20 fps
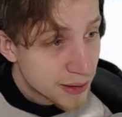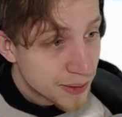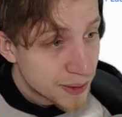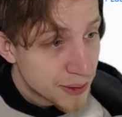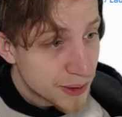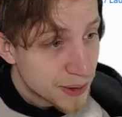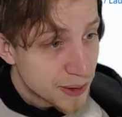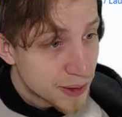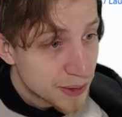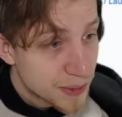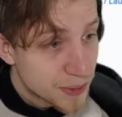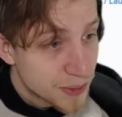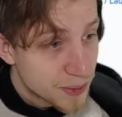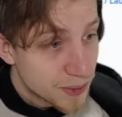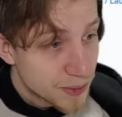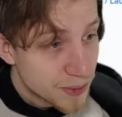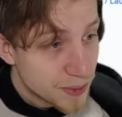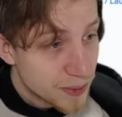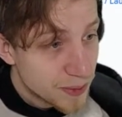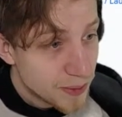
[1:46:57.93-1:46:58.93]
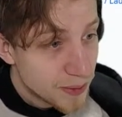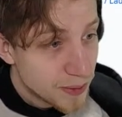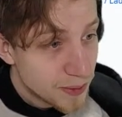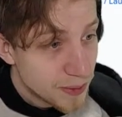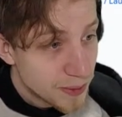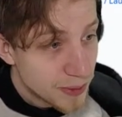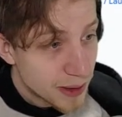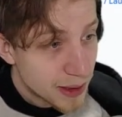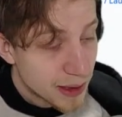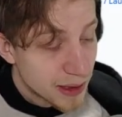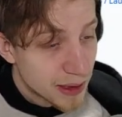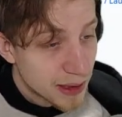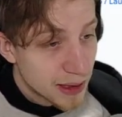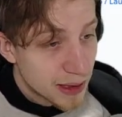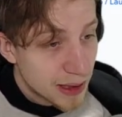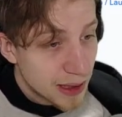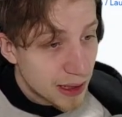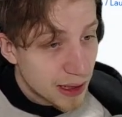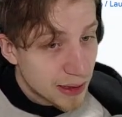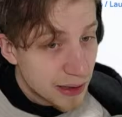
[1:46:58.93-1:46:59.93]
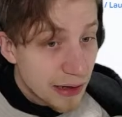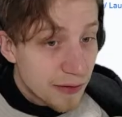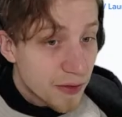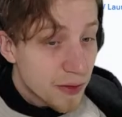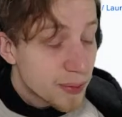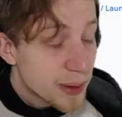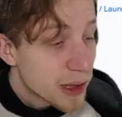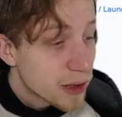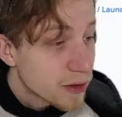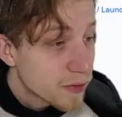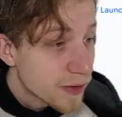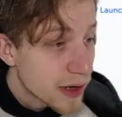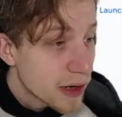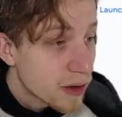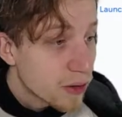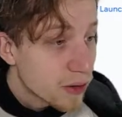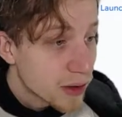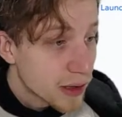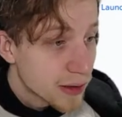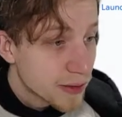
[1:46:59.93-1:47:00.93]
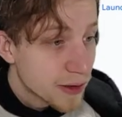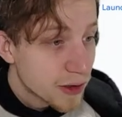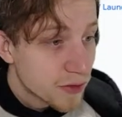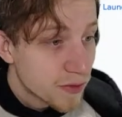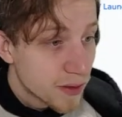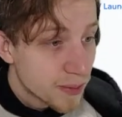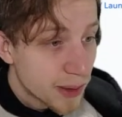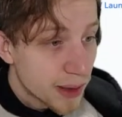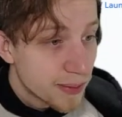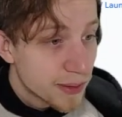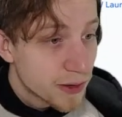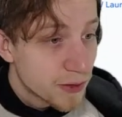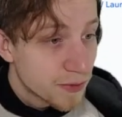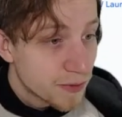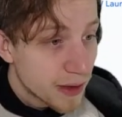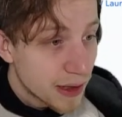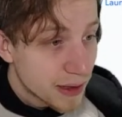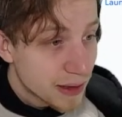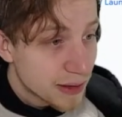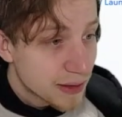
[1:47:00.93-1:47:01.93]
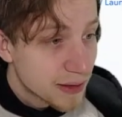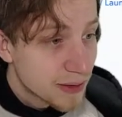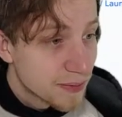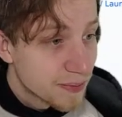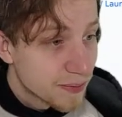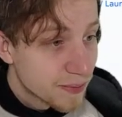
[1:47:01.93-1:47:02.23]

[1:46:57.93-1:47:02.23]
There will be a lot of recordings that you will be able to find.